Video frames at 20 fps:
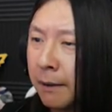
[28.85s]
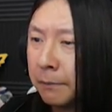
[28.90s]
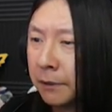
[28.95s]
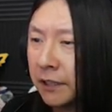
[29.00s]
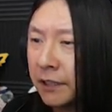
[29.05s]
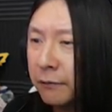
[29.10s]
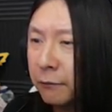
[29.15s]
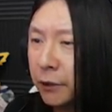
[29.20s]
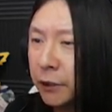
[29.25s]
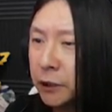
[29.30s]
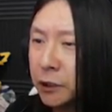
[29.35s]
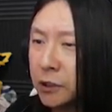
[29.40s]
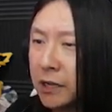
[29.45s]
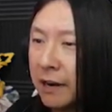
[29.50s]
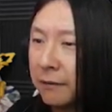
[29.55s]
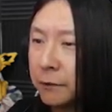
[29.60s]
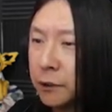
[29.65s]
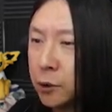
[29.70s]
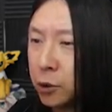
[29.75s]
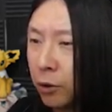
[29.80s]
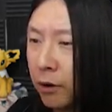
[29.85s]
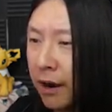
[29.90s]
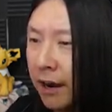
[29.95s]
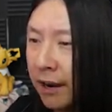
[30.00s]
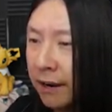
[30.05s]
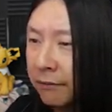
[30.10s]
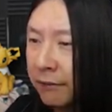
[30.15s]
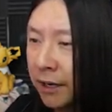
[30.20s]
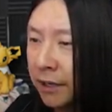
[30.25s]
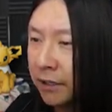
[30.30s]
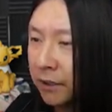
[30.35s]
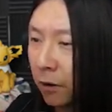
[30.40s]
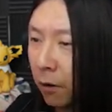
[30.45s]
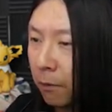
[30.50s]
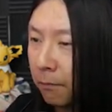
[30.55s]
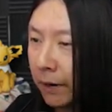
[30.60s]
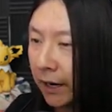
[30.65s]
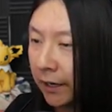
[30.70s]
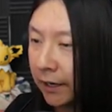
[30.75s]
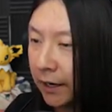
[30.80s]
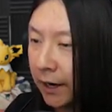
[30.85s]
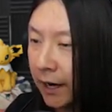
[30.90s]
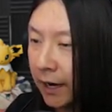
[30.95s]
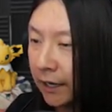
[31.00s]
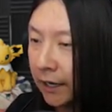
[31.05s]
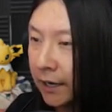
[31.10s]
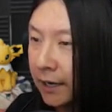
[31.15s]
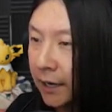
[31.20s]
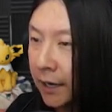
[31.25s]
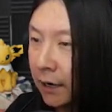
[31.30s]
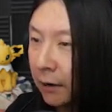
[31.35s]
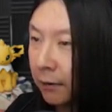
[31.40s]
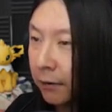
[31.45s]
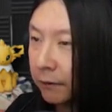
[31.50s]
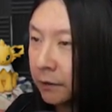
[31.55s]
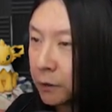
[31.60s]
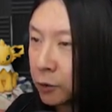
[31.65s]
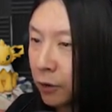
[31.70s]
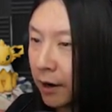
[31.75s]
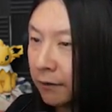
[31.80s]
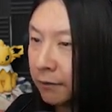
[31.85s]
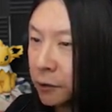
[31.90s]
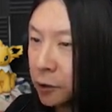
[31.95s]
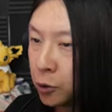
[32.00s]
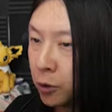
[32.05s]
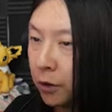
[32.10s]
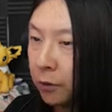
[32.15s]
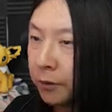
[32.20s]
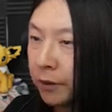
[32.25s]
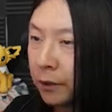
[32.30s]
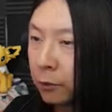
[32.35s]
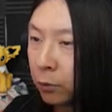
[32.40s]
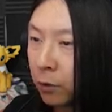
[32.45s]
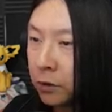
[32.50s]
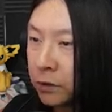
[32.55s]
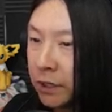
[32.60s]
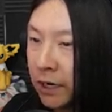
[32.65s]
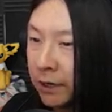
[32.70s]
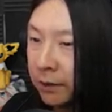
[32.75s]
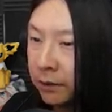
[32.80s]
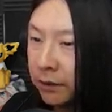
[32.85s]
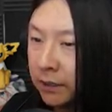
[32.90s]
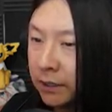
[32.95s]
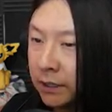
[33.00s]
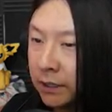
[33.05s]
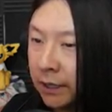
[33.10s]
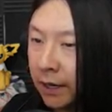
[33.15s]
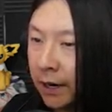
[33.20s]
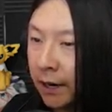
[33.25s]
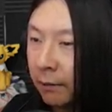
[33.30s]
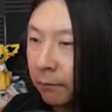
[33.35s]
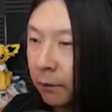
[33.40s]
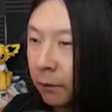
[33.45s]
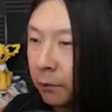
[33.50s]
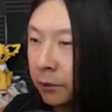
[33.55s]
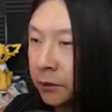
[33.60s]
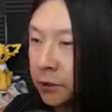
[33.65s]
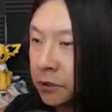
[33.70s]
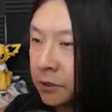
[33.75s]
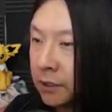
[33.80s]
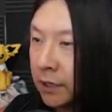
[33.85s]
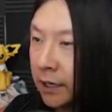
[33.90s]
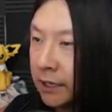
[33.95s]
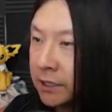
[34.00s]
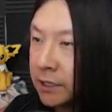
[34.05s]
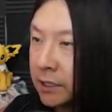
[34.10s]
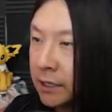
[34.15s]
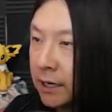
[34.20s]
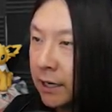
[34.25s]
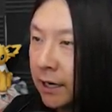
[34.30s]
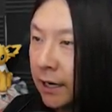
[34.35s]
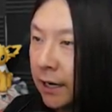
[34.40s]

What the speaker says: I believe we just have to drive. Oh my God, we have to drive this truck. We can rotate the camera, which is nice.